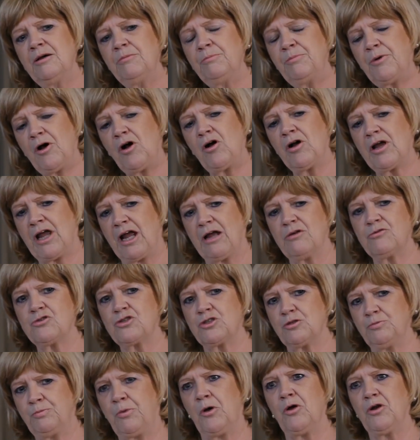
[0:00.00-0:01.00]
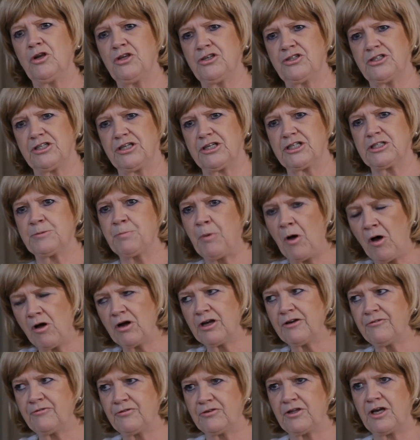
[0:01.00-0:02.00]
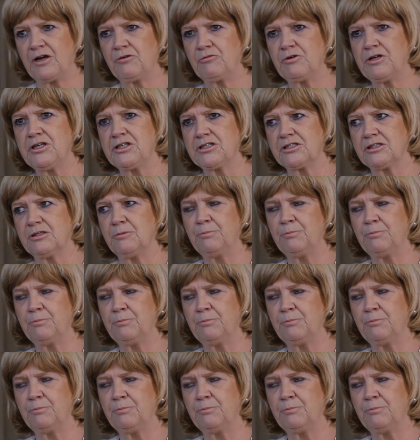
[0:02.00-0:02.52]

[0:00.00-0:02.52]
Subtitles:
bar council politics, partly for that reason